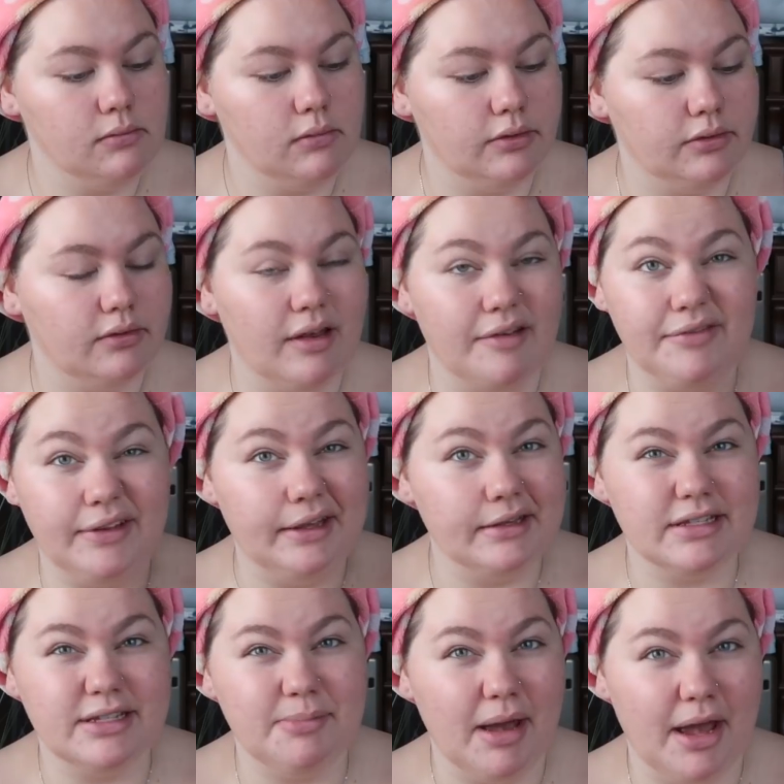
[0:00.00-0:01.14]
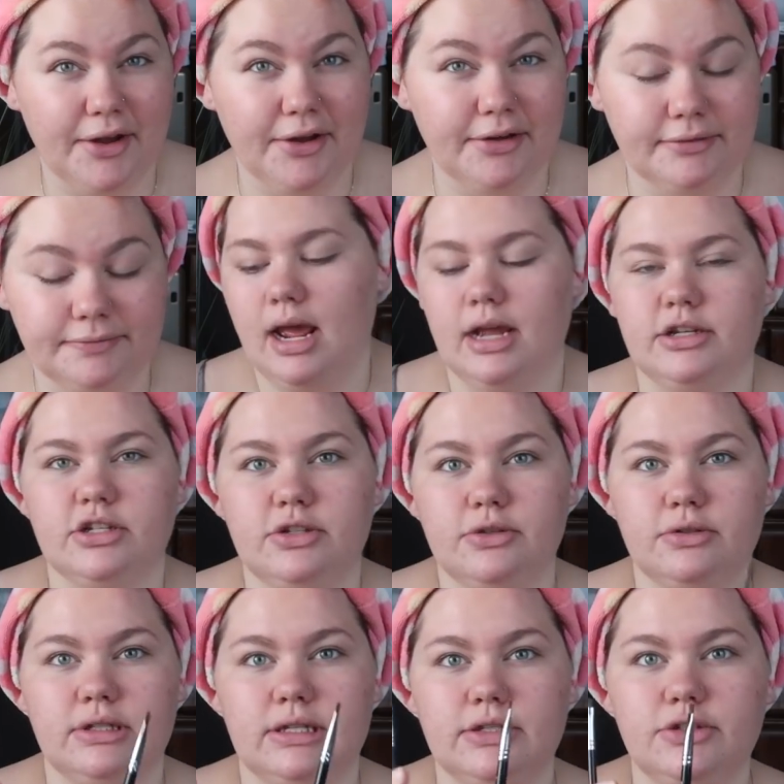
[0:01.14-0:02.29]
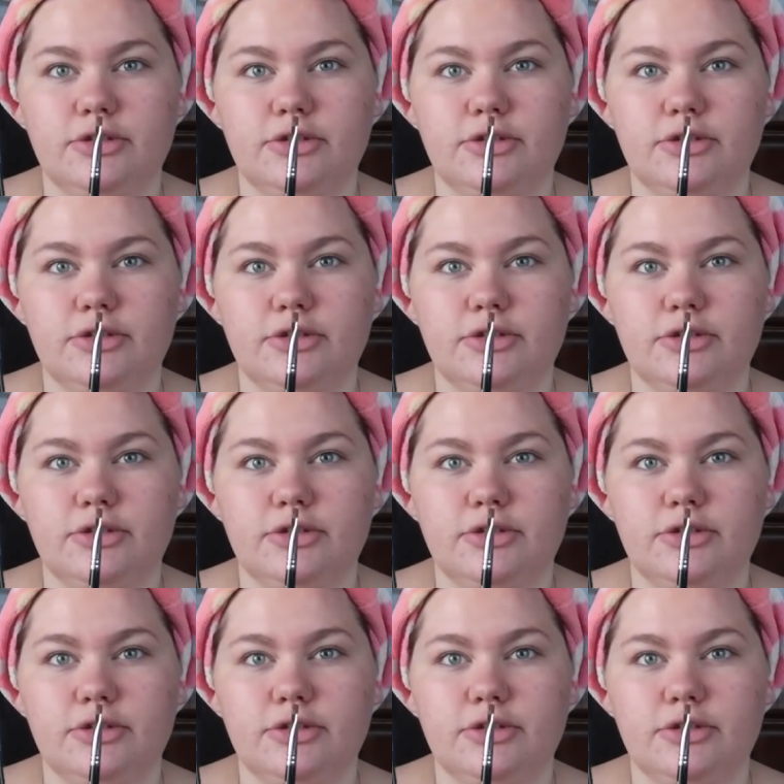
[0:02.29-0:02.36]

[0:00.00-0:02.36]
It's definitely expired. I just use these